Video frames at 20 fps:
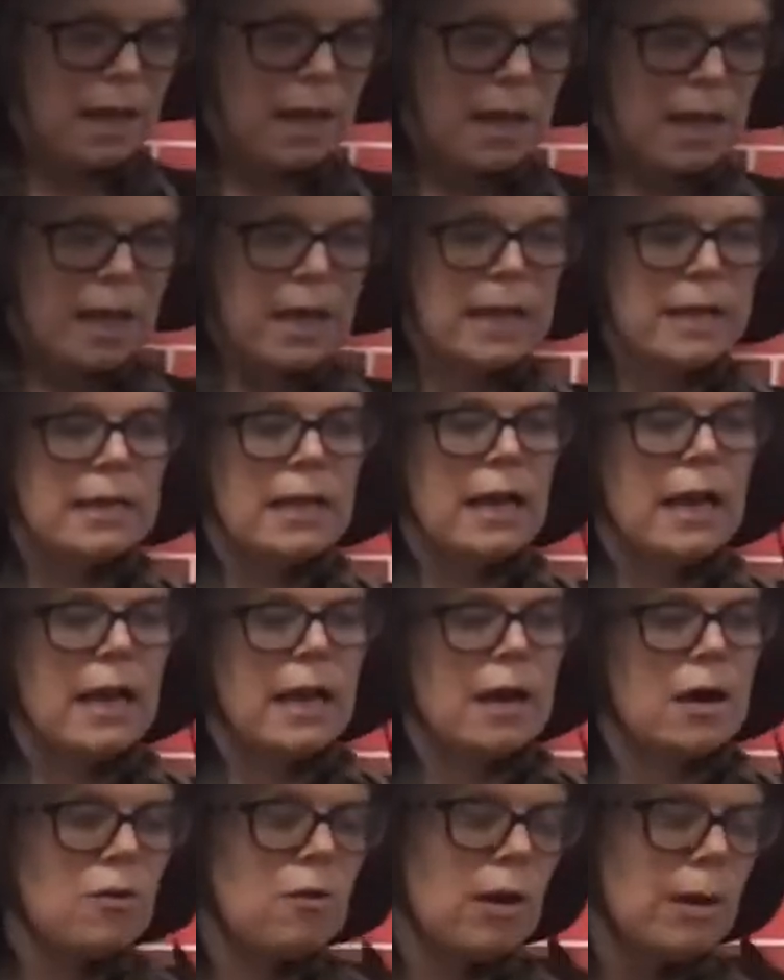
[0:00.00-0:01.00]
And
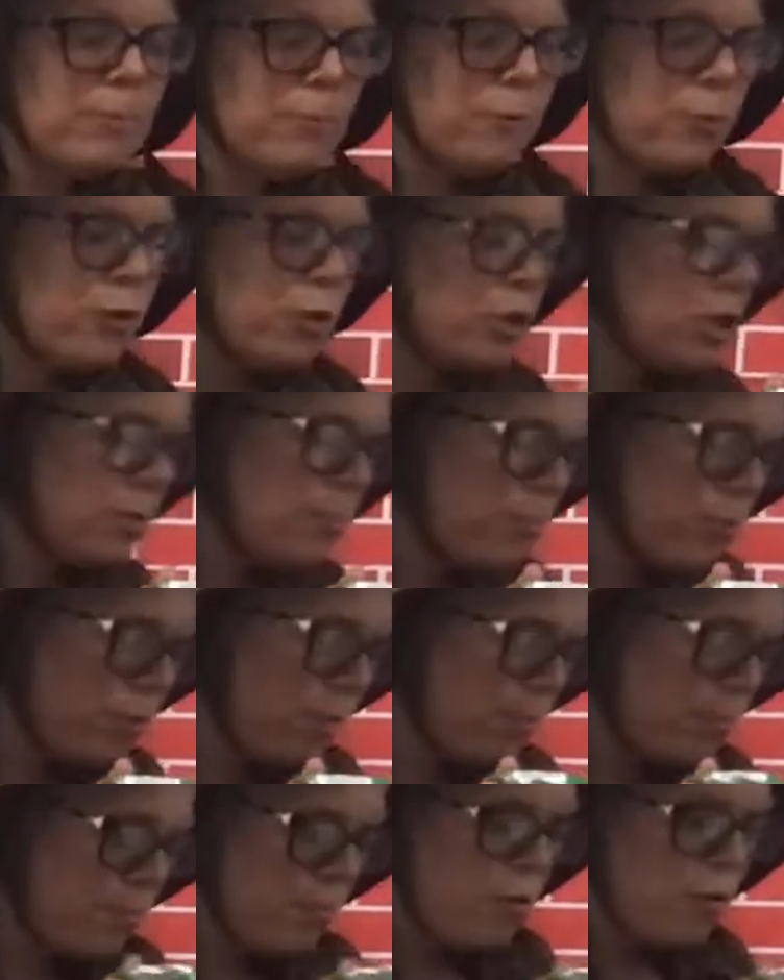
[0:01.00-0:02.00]
now I'm going to
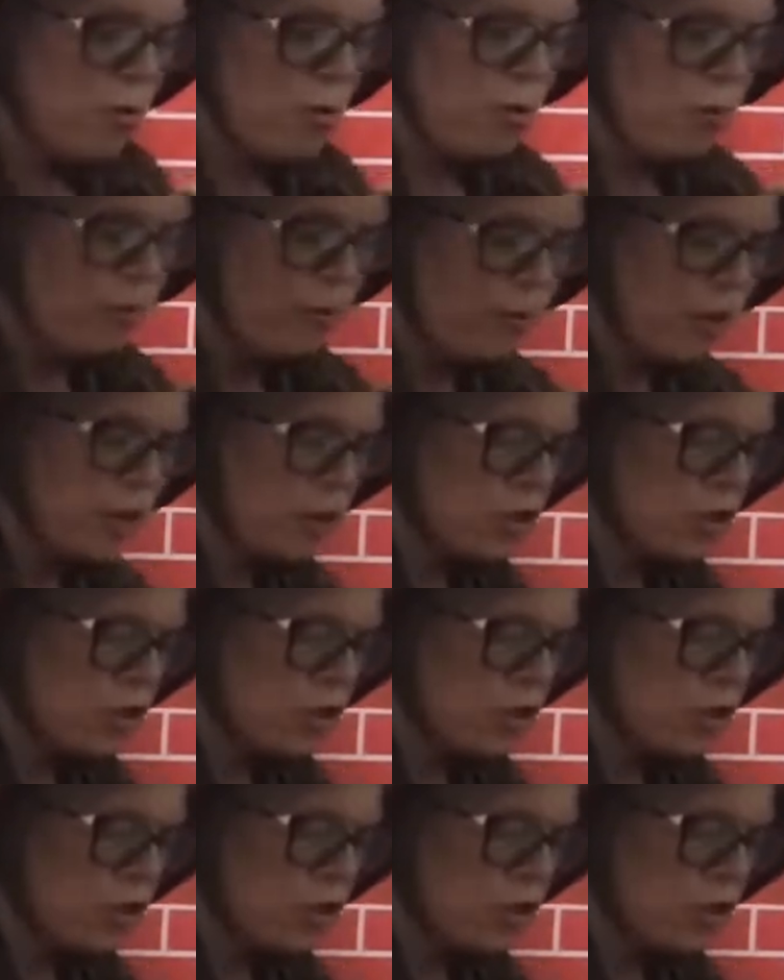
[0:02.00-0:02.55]
remove the